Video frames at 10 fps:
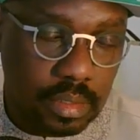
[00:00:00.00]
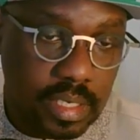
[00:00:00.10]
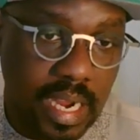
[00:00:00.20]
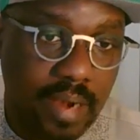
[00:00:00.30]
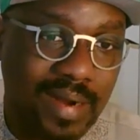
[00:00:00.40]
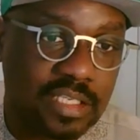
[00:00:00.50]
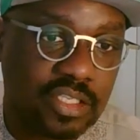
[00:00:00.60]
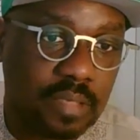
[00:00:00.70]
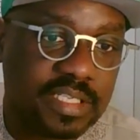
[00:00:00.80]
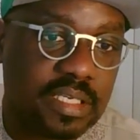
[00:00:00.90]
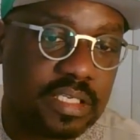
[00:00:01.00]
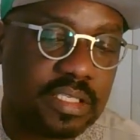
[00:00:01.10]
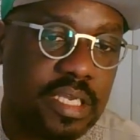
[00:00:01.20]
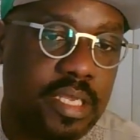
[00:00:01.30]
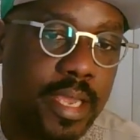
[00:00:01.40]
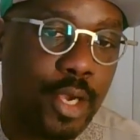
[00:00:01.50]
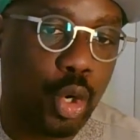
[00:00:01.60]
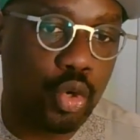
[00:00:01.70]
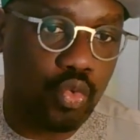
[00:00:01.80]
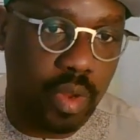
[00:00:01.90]
There are some 60 year
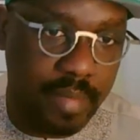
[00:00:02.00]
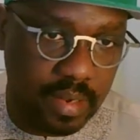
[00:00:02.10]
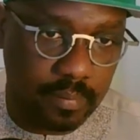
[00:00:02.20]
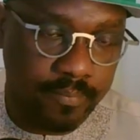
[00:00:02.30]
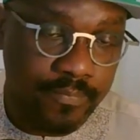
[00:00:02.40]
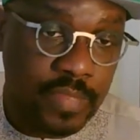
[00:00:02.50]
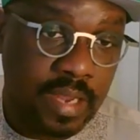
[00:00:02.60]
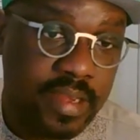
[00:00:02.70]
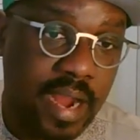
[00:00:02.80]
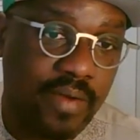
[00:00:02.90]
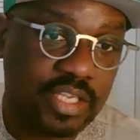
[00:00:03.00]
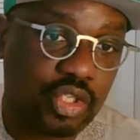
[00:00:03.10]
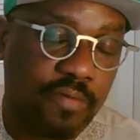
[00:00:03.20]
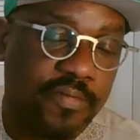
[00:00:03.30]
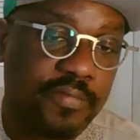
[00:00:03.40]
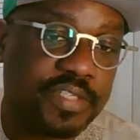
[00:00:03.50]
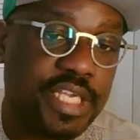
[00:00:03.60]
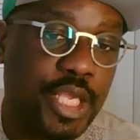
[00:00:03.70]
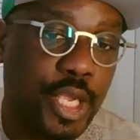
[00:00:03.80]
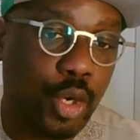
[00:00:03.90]
old women, there are some 50
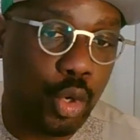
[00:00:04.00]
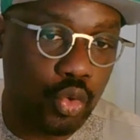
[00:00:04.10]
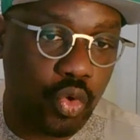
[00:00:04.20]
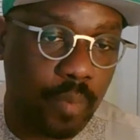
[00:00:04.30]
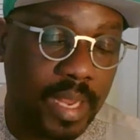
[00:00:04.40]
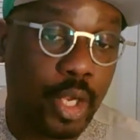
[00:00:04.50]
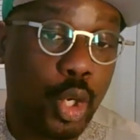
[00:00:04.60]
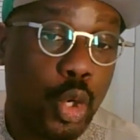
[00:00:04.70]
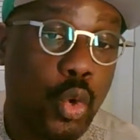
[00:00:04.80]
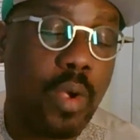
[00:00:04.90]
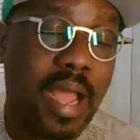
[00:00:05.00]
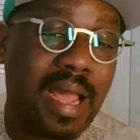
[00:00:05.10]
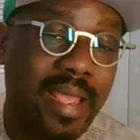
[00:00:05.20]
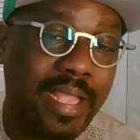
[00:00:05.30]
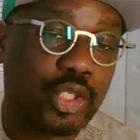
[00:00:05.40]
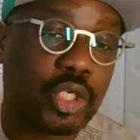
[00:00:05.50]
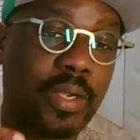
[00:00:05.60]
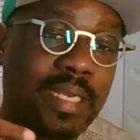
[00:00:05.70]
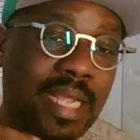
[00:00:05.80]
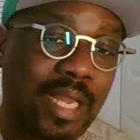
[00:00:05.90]
year old women who are
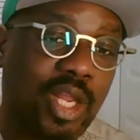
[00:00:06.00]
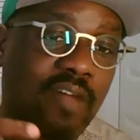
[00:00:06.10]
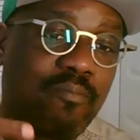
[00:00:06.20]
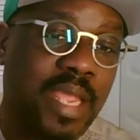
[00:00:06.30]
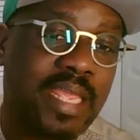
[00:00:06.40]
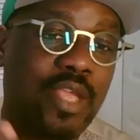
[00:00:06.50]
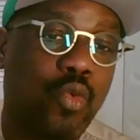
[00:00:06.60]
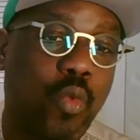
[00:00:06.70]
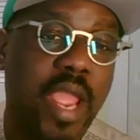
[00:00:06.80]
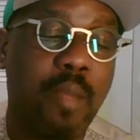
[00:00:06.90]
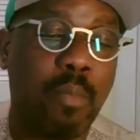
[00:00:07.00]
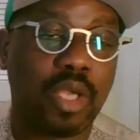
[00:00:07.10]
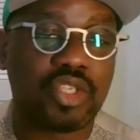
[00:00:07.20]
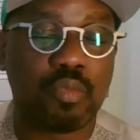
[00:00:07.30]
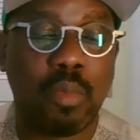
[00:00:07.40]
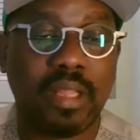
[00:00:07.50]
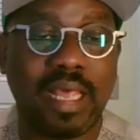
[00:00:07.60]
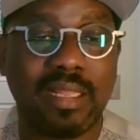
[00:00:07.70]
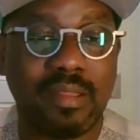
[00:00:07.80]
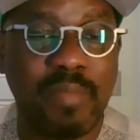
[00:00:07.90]
enjoying their love making way much more
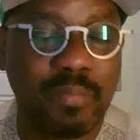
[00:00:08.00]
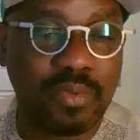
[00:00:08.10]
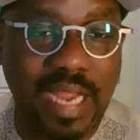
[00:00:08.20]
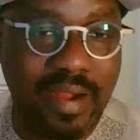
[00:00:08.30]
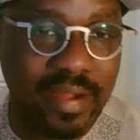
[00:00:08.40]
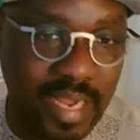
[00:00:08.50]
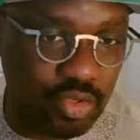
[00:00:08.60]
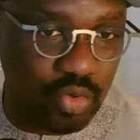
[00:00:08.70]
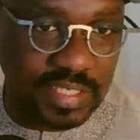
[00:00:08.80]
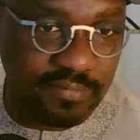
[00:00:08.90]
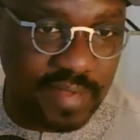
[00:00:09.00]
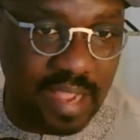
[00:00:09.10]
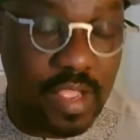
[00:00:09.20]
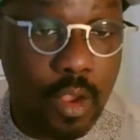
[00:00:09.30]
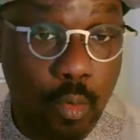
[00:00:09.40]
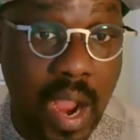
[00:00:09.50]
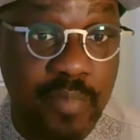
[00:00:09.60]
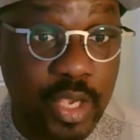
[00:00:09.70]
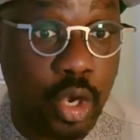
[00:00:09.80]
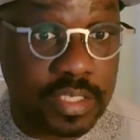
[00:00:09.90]
than people that are in their 25. Why?
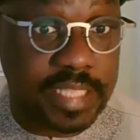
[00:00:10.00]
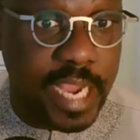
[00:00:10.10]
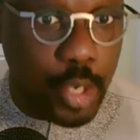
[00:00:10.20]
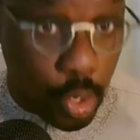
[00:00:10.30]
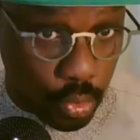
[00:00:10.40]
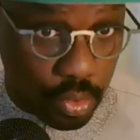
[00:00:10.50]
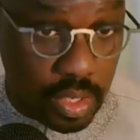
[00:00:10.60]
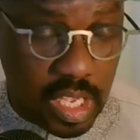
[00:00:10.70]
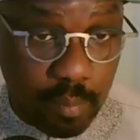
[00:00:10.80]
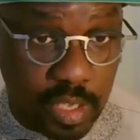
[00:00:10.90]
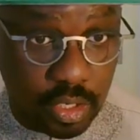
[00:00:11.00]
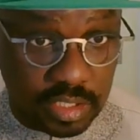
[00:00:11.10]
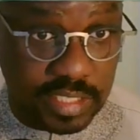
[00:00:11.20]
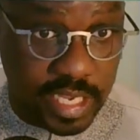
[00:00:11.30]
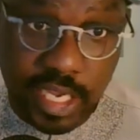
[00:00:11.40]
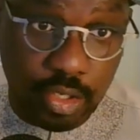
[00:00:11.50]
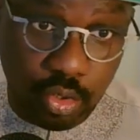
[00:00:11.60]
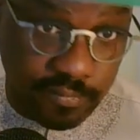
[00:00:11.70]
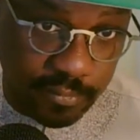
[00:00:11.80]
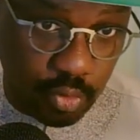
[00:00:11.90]
Because they know, because they eat
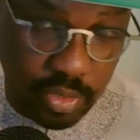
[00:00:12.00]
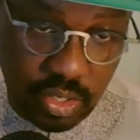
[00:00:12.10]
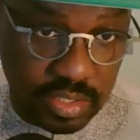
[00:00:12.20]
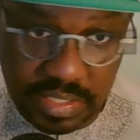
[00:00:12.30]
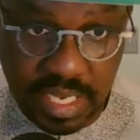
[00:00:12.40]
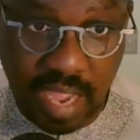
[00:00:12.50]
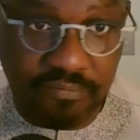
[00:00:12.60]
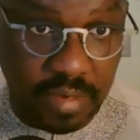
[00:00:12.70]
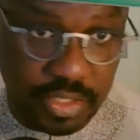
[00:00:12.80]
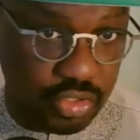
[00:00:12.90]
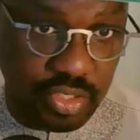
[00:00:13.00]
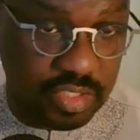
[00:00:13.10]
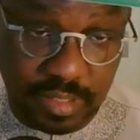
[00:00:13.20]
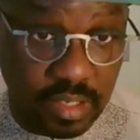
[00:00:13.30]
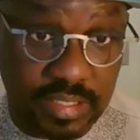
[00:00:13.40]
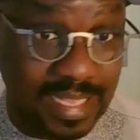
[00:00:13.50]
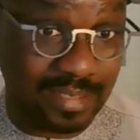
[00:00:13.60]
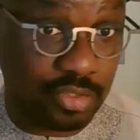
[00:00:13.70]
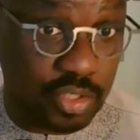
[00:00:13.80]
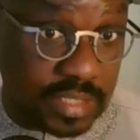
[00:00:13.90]
good food, because they avoid stress, because they
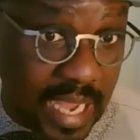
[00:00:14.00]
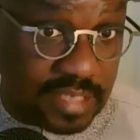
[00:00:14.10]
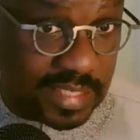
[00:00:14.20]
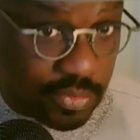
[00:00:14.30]
exercise, they